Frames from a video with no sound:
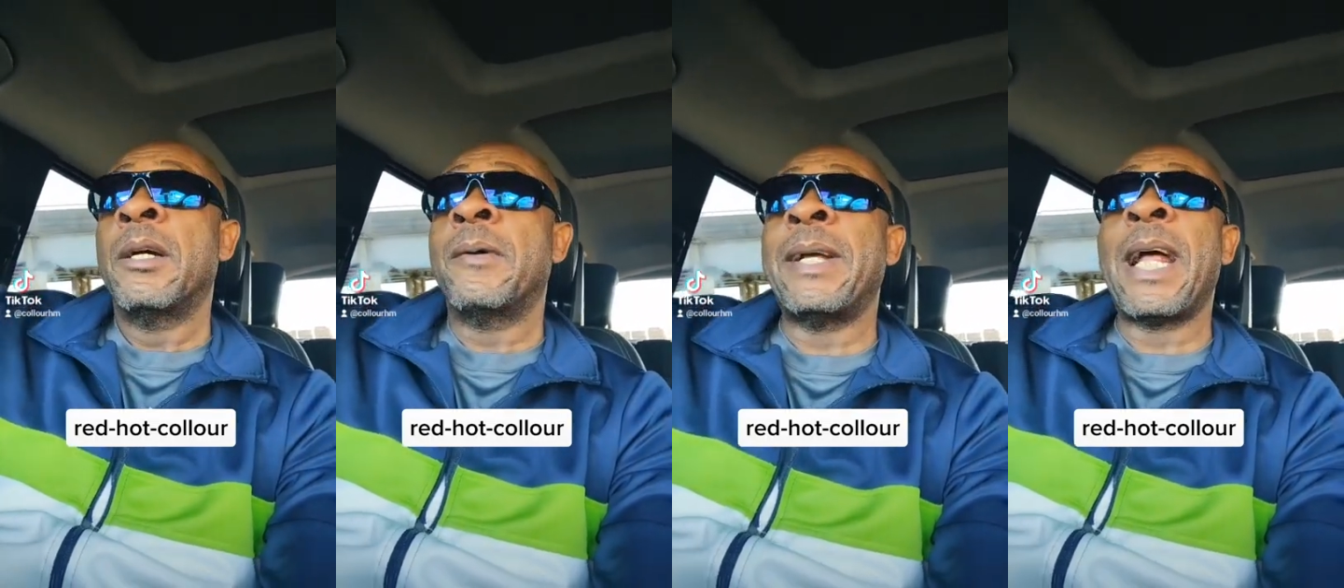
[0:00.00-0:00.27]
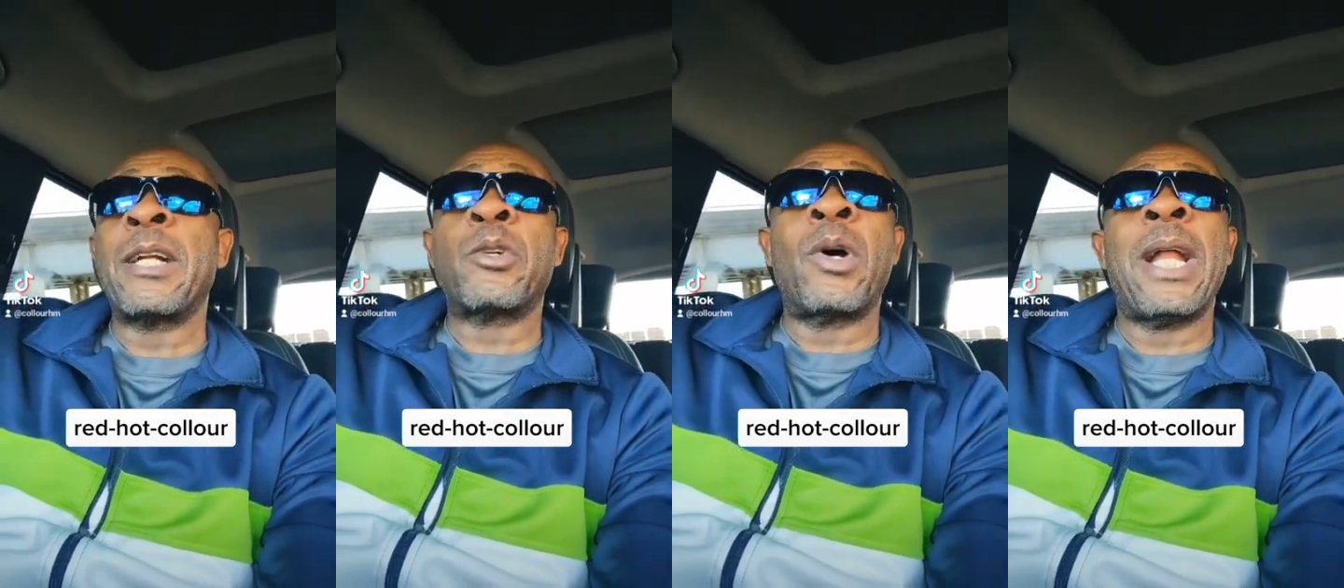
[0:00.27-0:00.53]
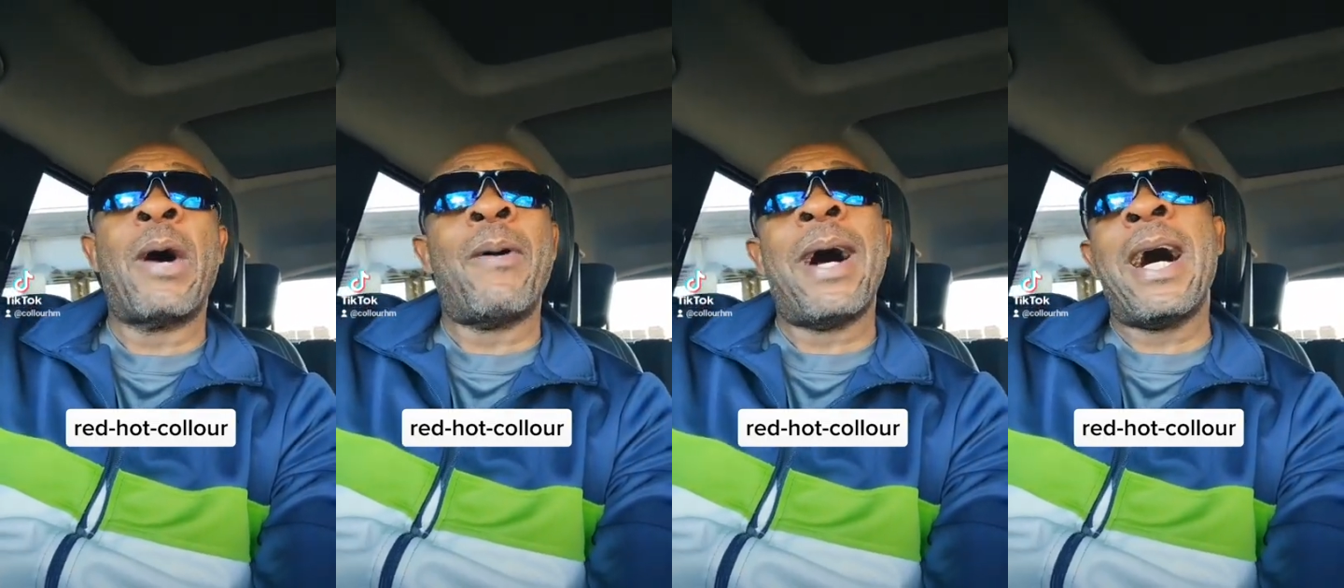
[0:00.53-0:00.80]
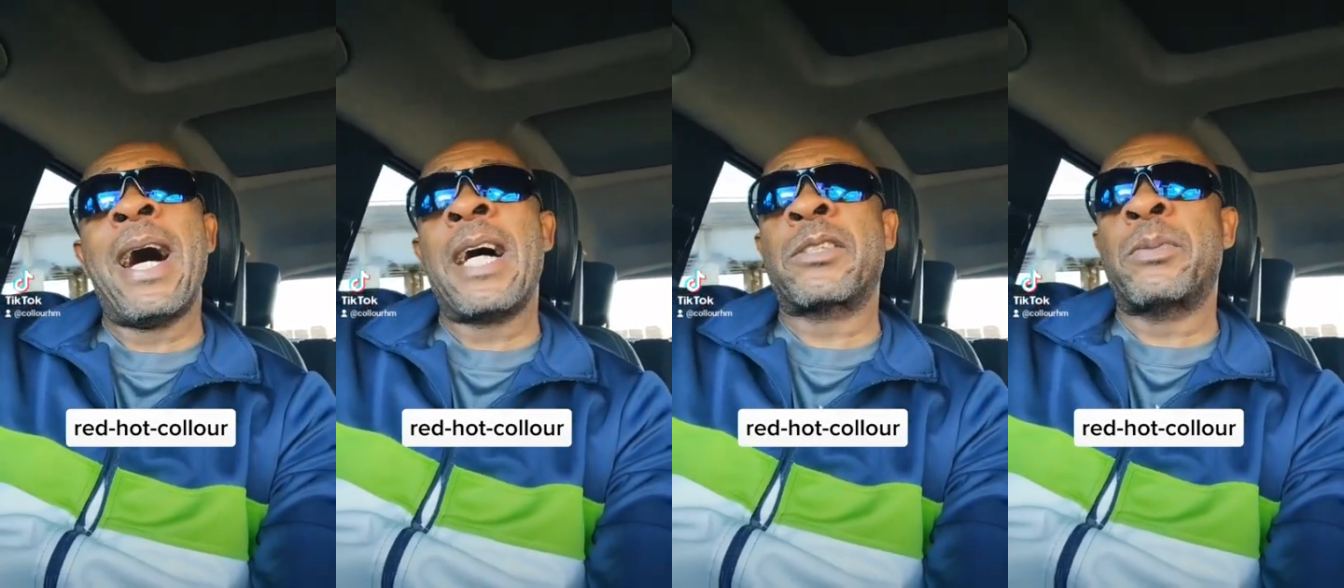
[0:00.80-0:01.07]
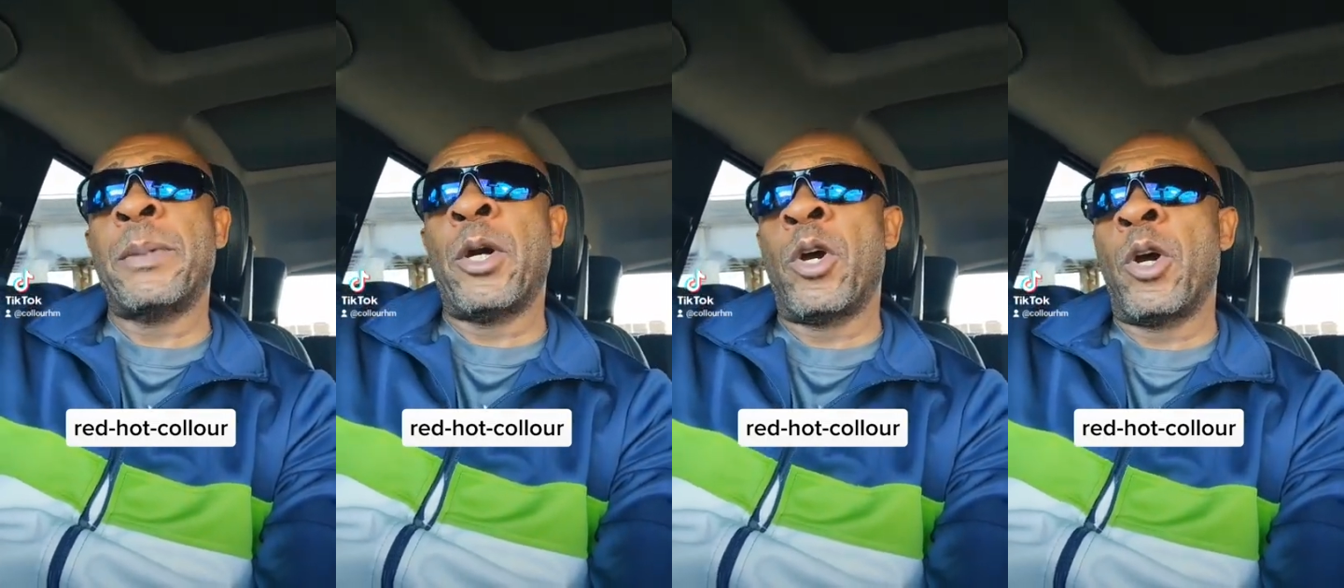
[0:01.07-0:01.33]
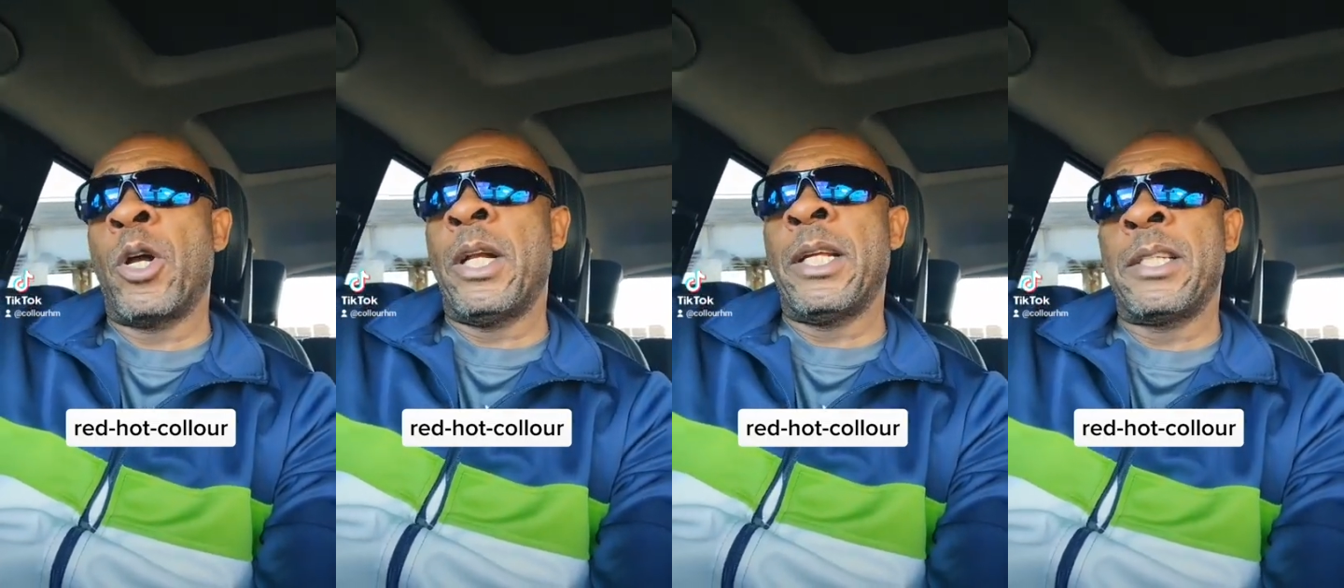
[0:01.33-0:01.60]
When that call up, I want to ask me
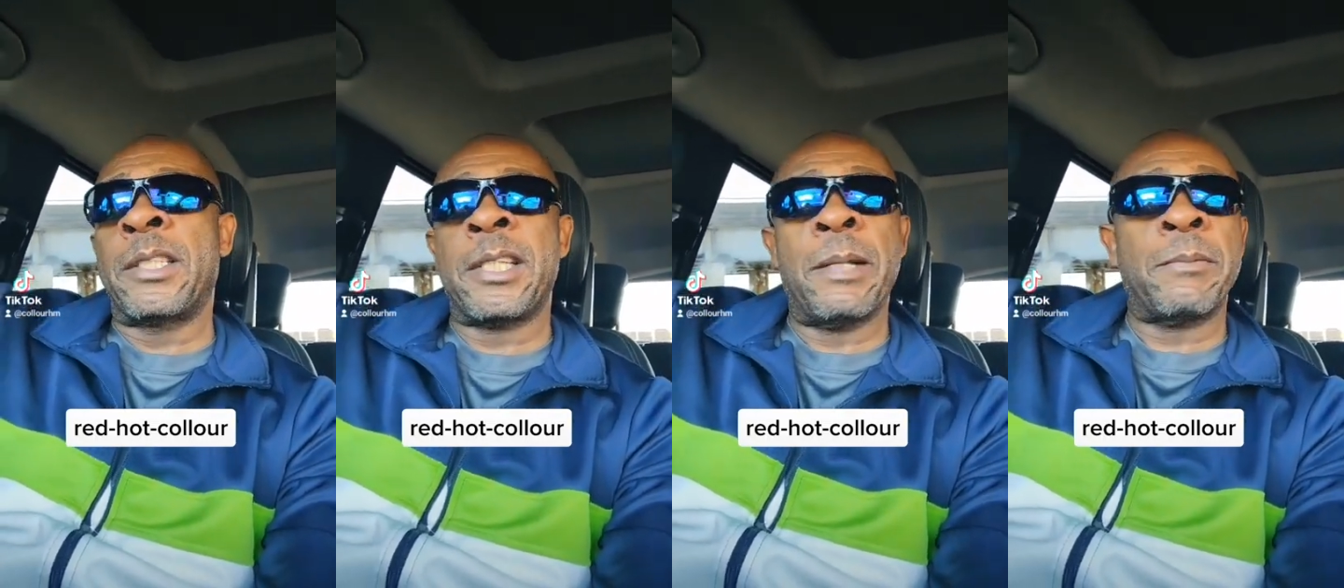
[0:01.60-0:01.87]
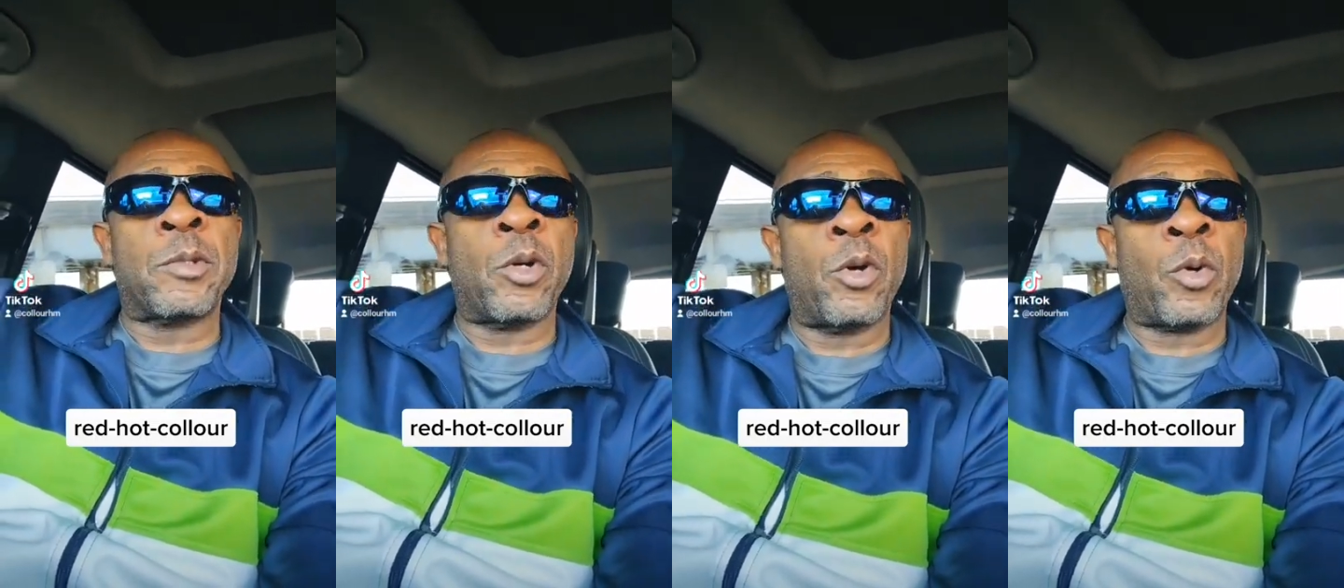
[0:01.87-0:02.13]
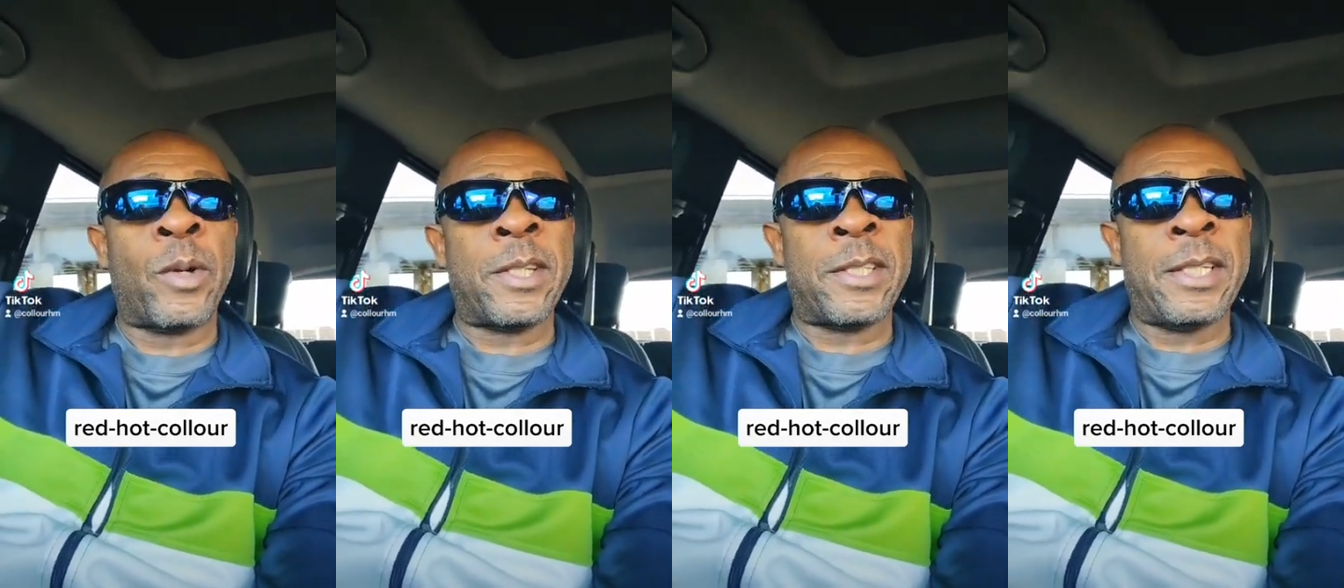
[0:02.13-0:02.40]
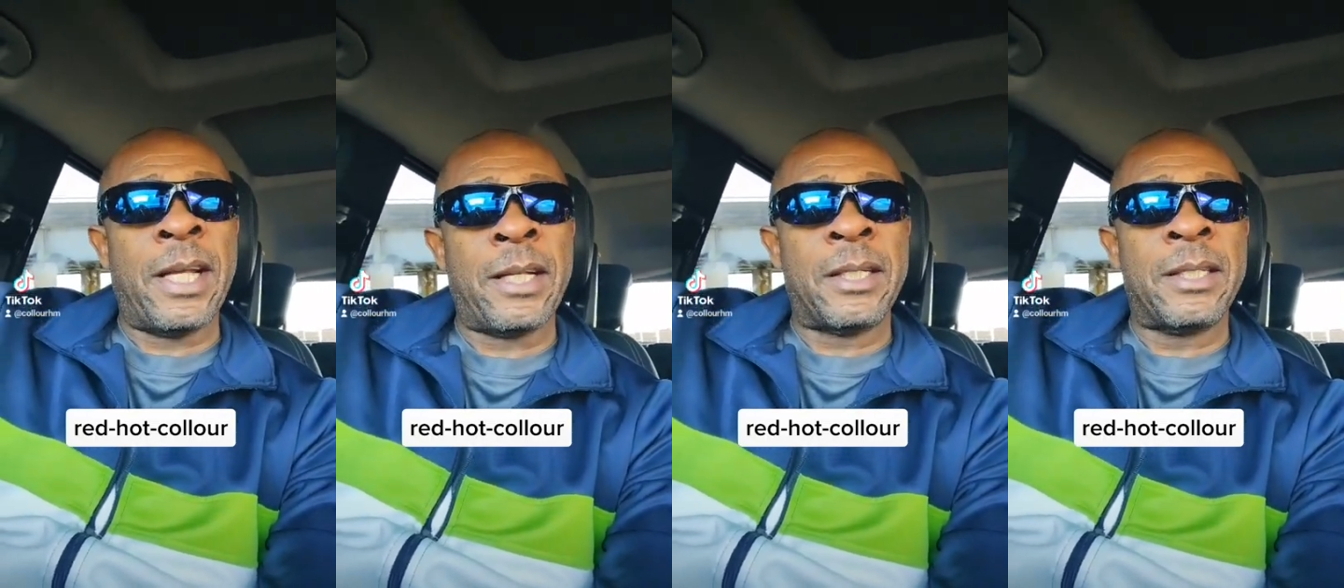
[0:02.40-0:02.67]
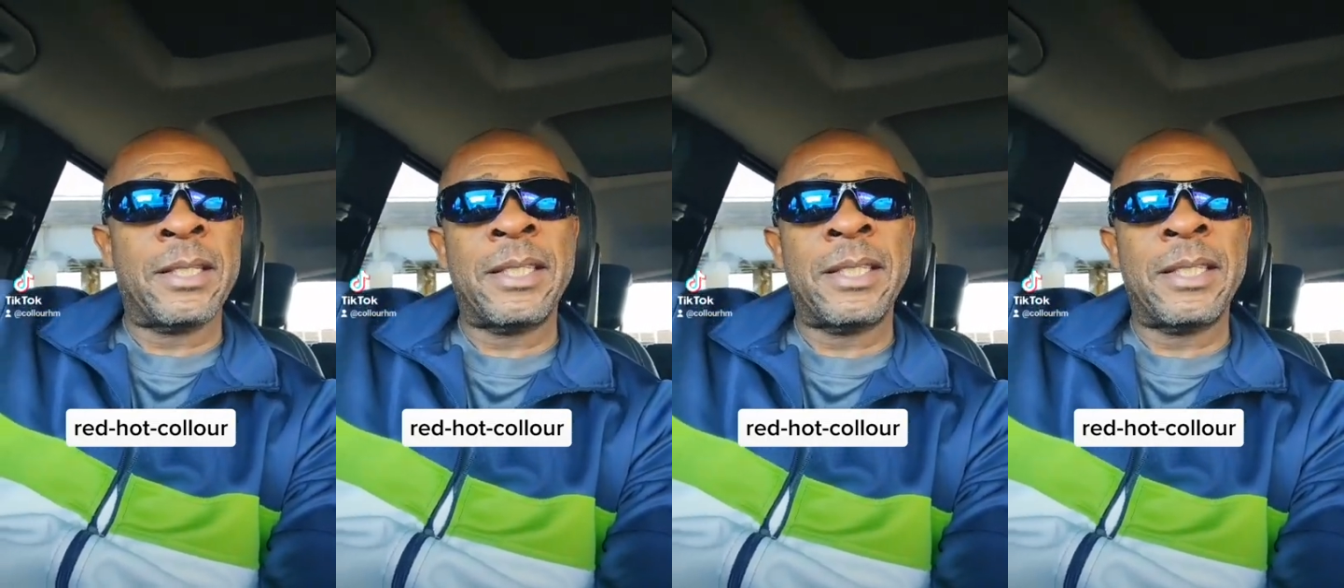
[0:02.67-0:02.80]
earthlings some question.